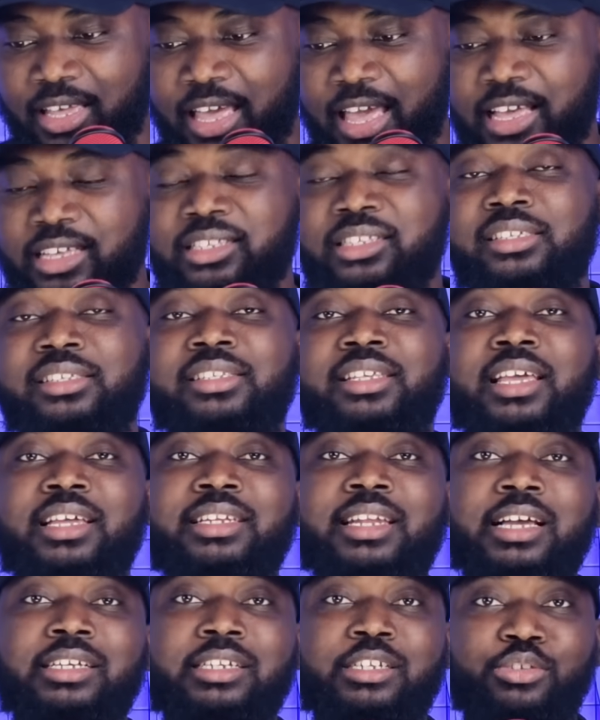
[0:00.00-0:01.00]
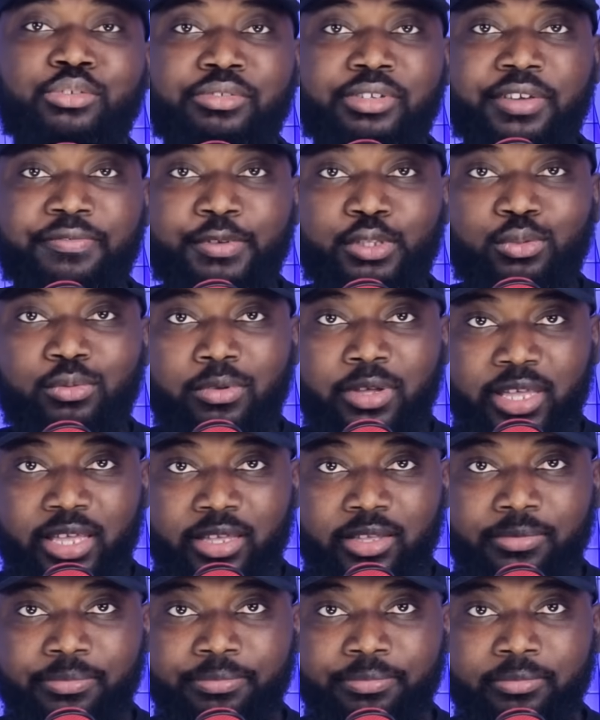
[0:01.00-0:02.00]
And she's saying that they should give it to
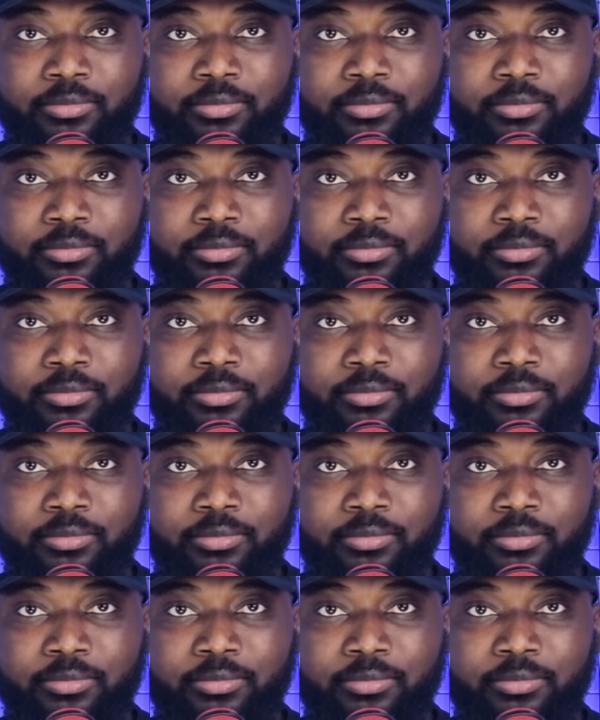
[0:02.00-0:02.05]
her.